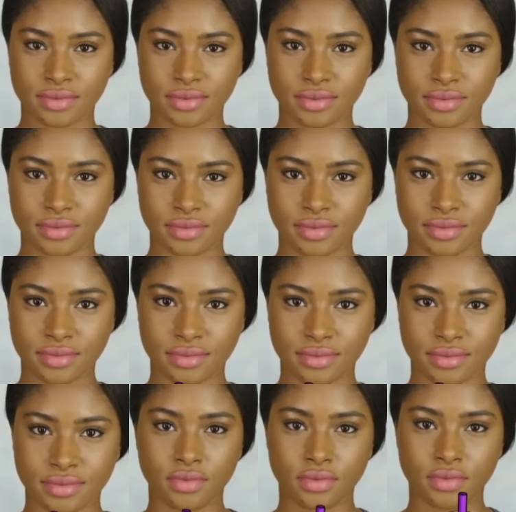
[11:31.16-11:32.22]
based on
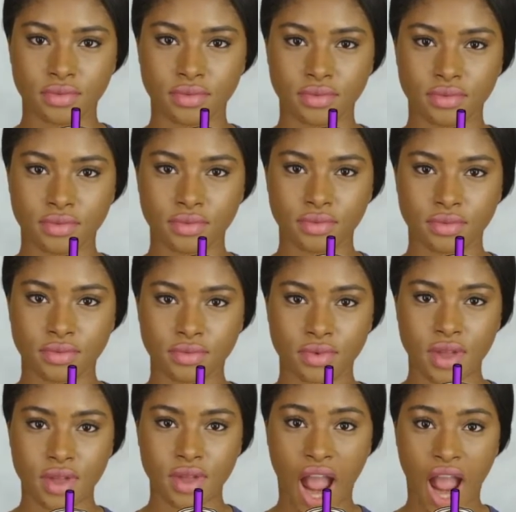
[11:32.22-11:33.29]
where we position it
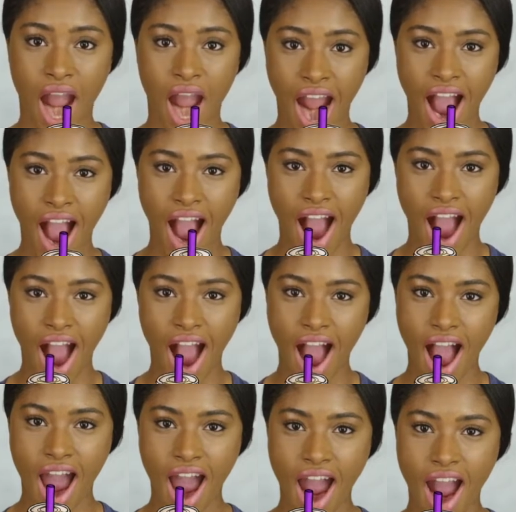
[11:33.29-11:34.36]
here. So usually it should
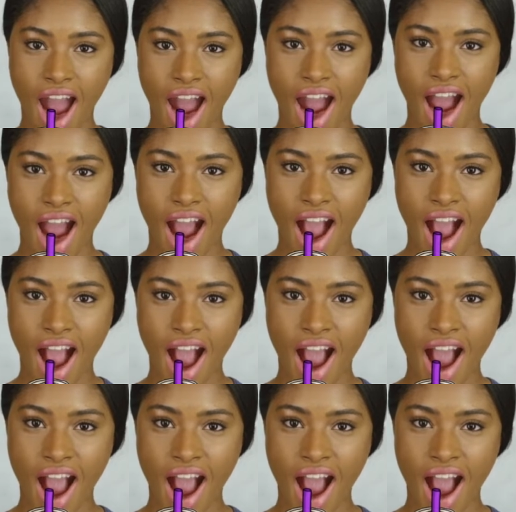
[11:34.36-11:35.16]
go to your mouth, right?